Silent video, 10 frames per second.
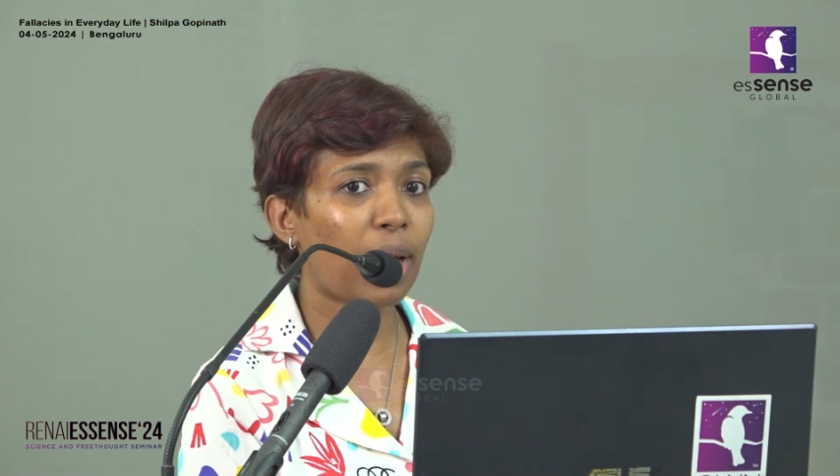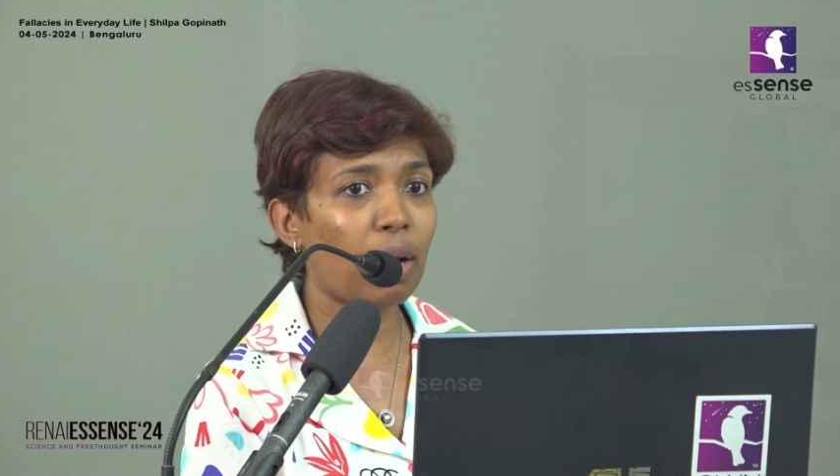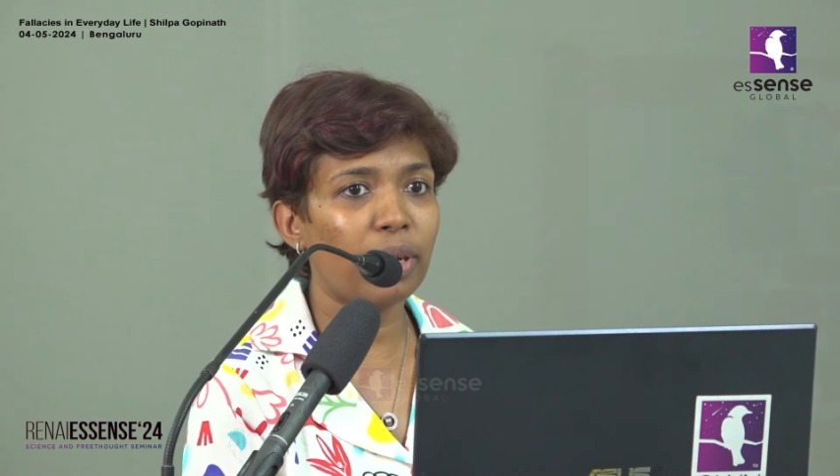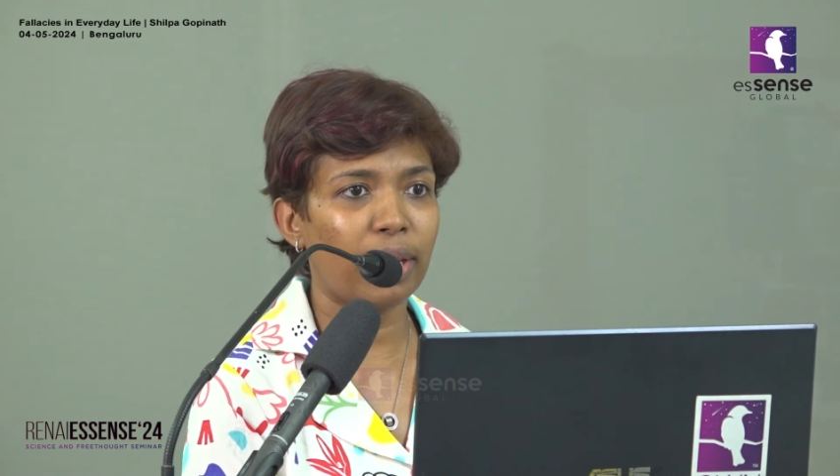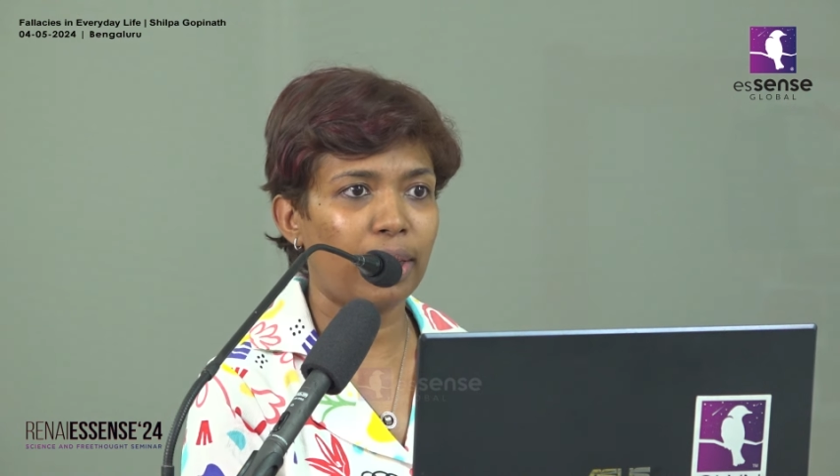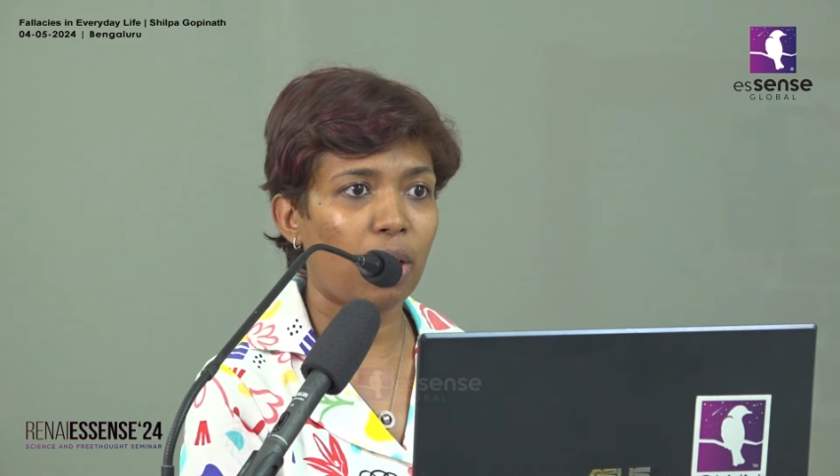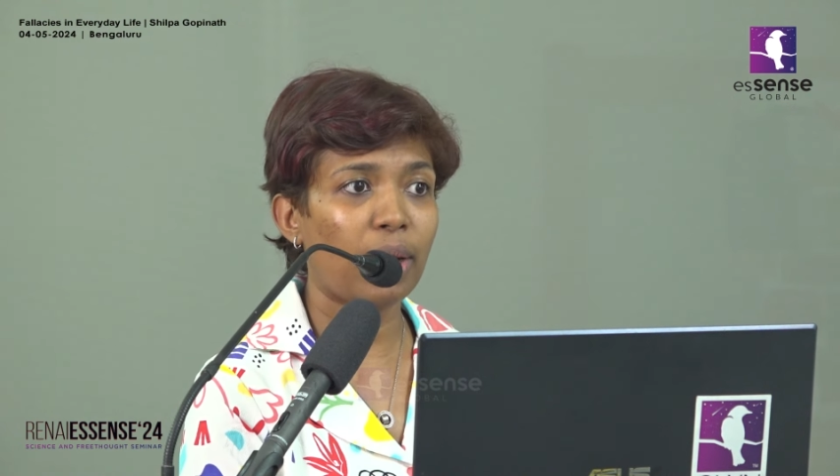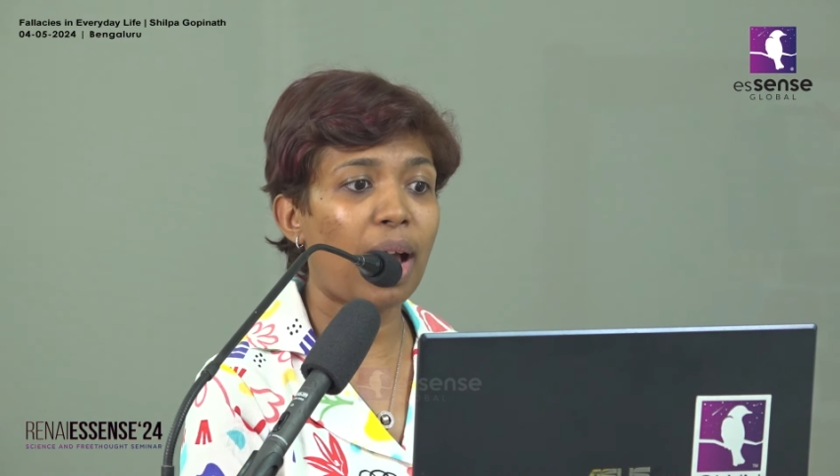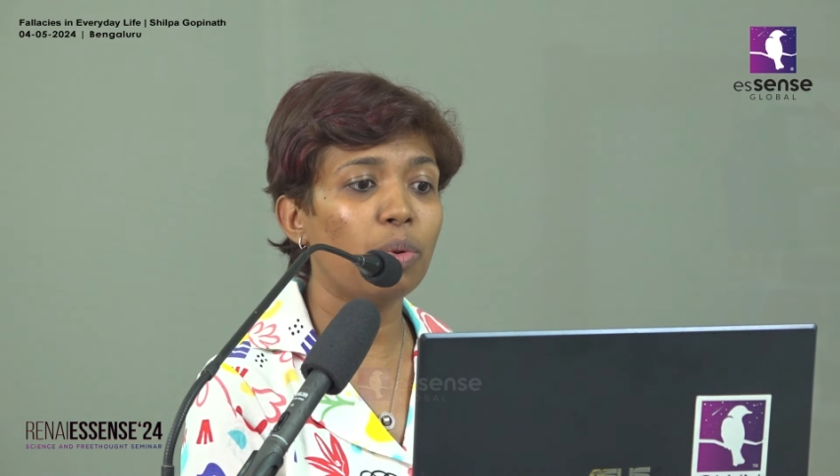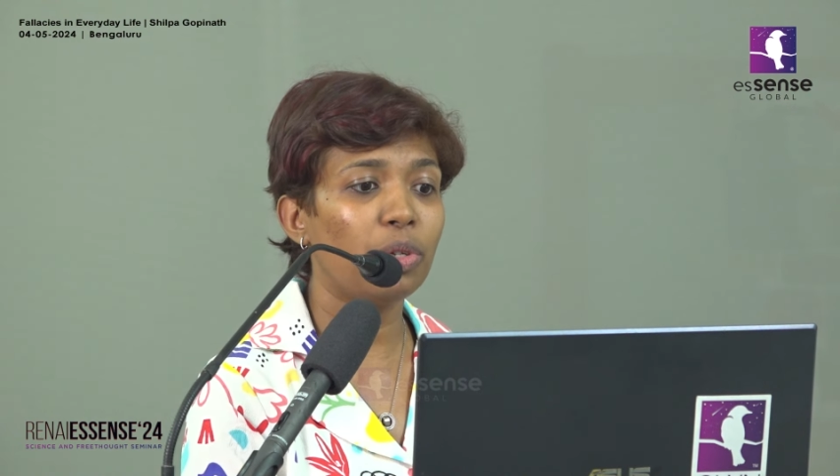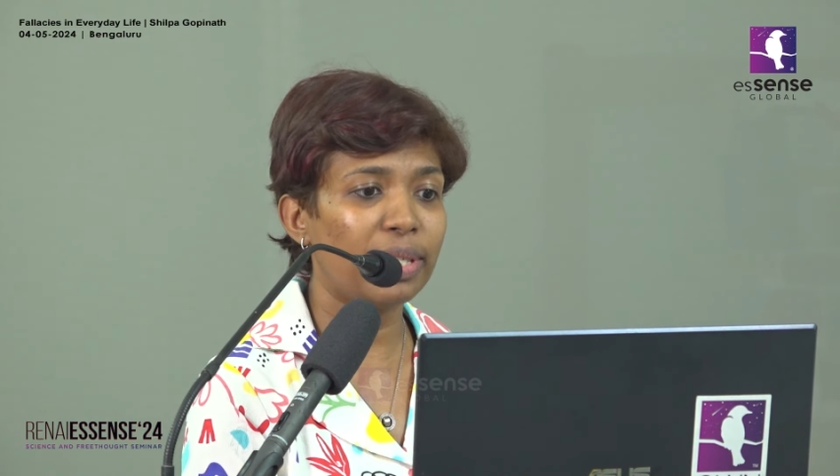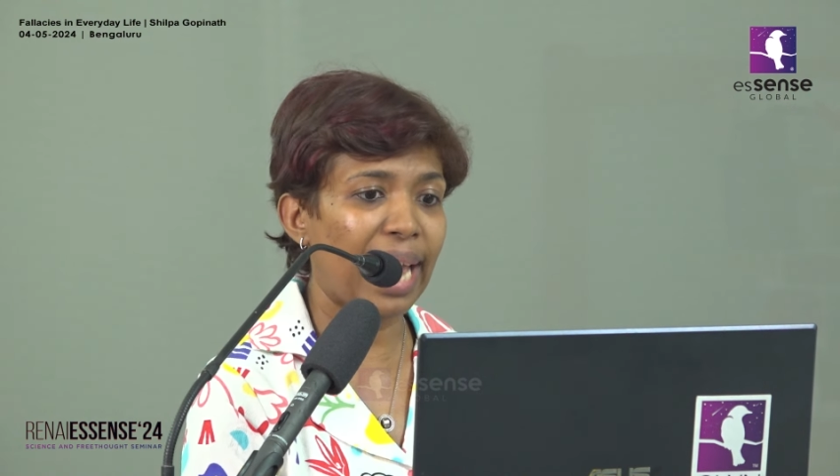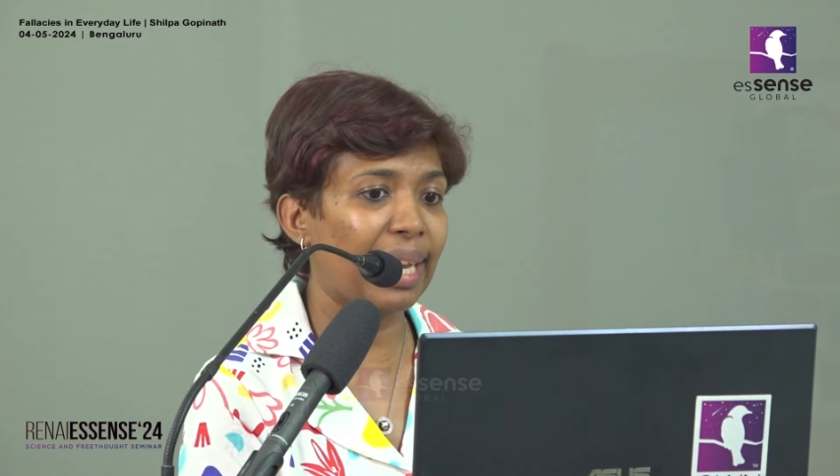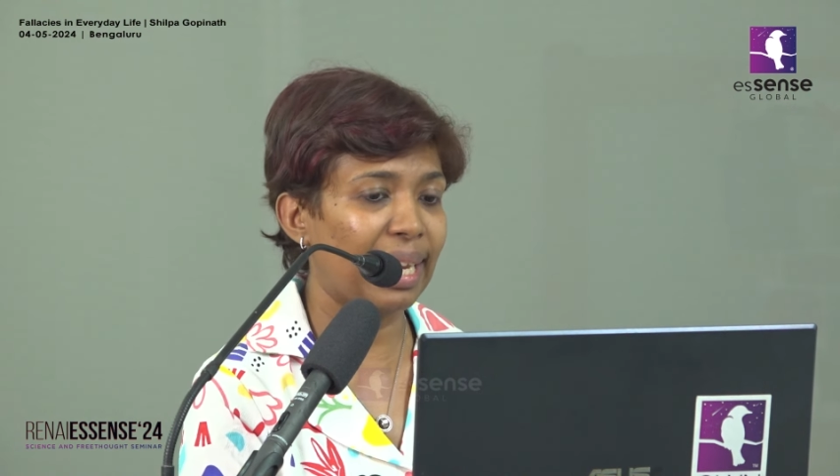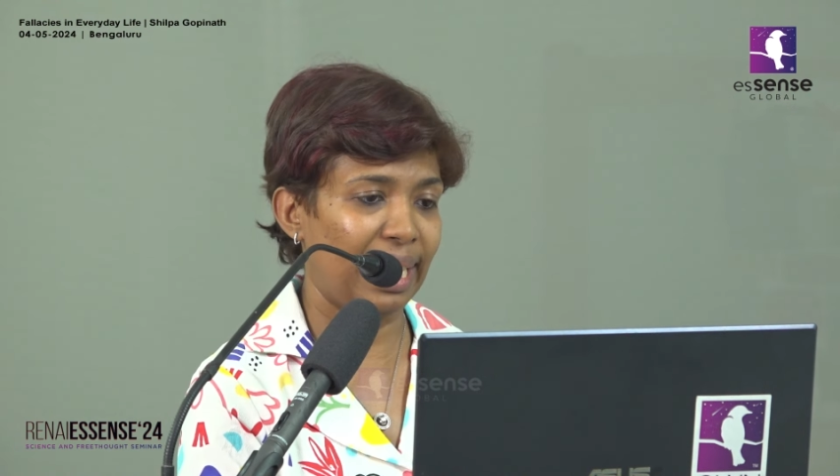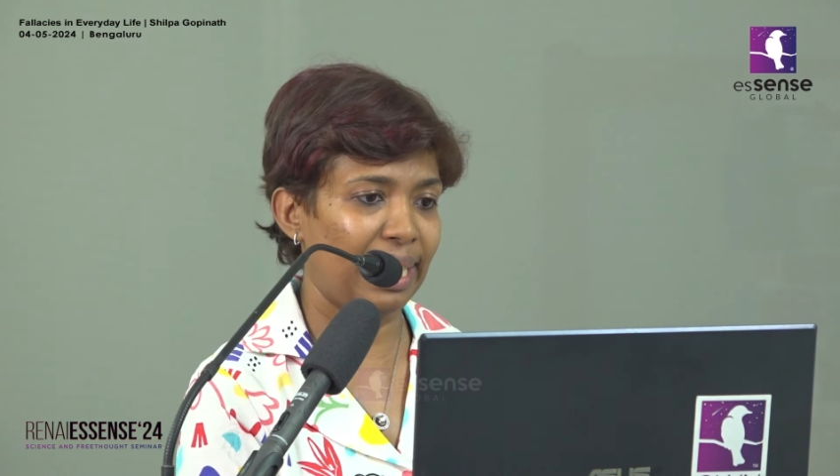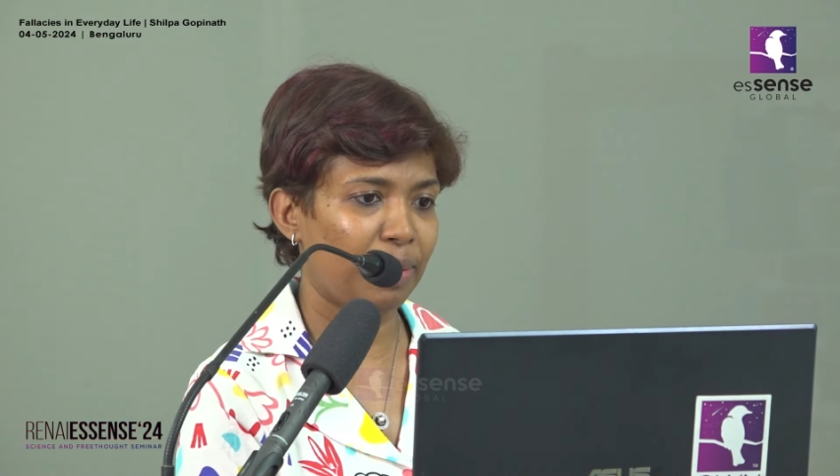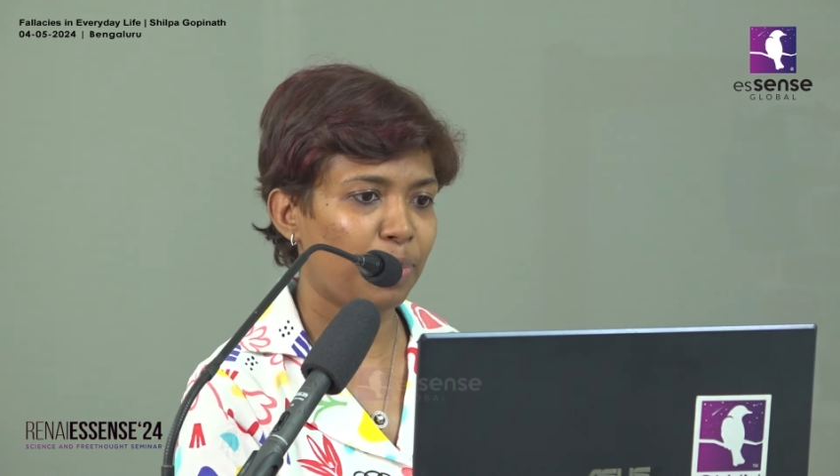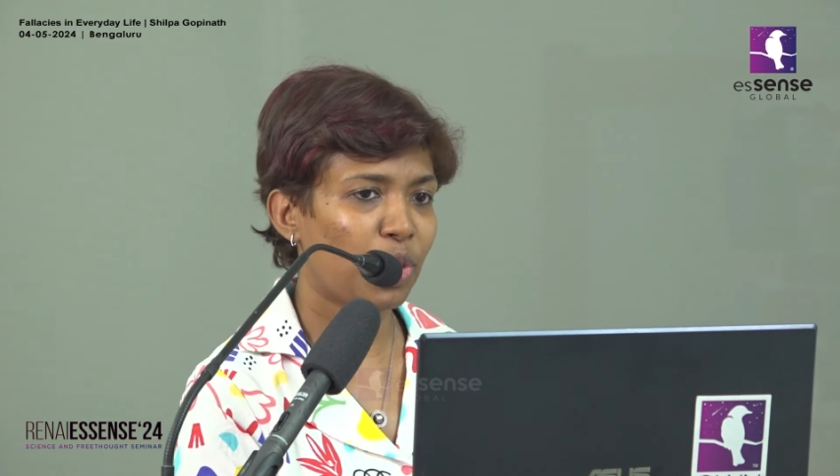counter it or how to tackle it.